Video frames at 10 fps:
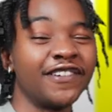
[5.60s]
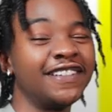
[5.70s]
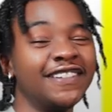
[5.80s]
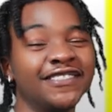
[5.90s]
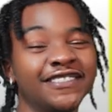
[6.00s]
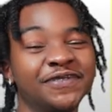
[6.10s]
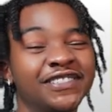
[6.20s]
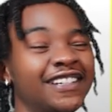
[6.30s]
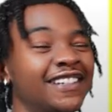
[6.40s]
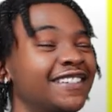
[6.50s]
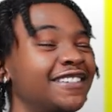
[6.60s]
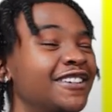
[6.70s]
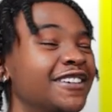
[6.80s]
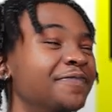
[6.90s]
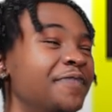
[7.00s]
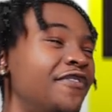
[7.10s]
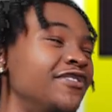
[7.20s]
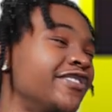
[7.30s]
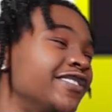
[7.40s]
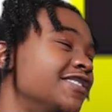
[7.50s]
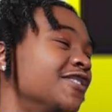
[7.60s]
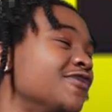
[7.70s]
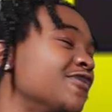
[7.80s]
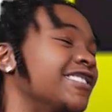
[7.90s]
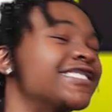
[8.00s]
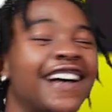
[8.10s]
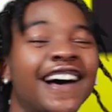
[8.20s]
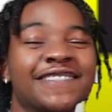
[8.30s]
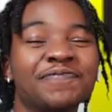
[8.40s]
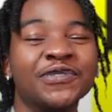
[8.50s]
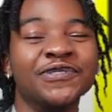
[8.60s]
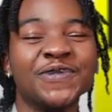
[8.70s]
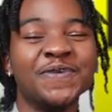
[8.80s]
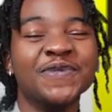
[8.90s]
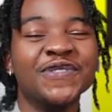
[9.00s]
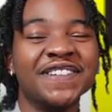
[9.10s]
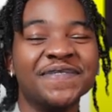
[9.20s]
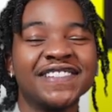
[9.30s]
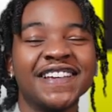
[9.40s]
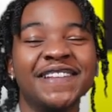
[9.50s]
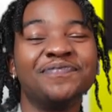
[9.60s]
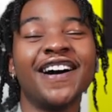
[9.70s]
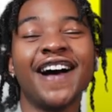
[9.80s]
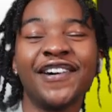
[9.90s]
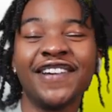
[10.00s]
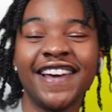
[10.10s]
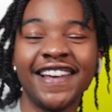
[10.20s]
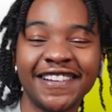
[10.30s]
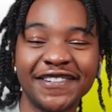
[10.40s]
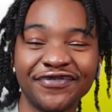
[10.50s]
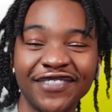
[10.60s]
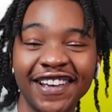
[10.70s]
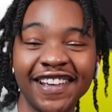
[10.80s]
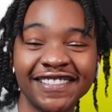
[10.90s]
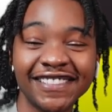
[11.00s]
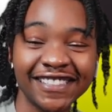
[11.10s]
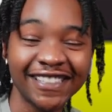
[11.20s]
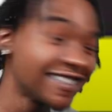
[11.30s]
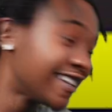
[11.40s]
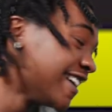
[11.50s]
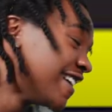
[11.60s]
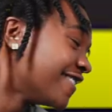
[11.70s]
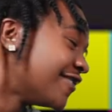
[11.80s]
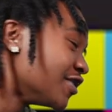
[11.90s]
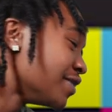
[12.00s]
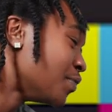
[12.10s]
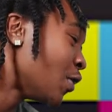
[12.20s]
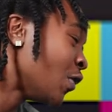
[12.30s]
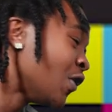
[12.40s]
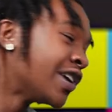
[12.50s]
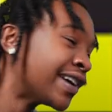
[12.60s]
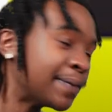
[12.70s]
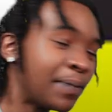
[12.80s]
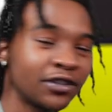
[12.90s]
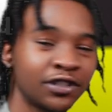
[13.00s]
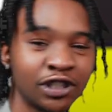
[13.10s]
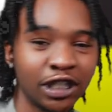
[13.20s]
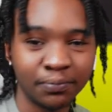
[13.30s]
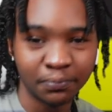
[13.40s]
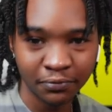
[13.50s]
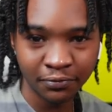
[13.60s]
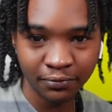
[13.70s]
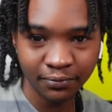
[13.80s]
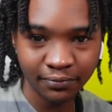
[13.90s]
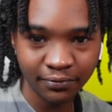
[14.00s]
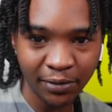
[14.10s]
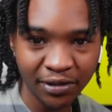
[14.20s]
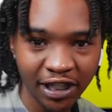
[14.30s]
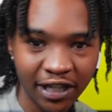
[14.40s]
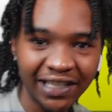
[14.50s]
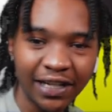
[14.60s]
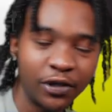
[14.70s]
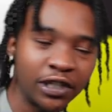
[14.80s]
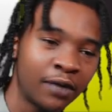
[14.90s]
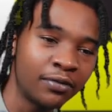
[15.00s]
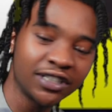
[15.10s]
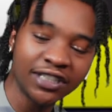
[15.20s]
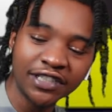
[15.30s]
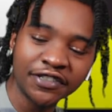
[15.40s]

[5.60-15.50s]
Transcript: hearing him, you know, saying that Memphis Grizzlies don't want to sign the ball no more. You know what I'm saying? LeBron out here at the cribs and shit. 40 ball, get about the gym. You know what I'm saying? That's how we coming. Let's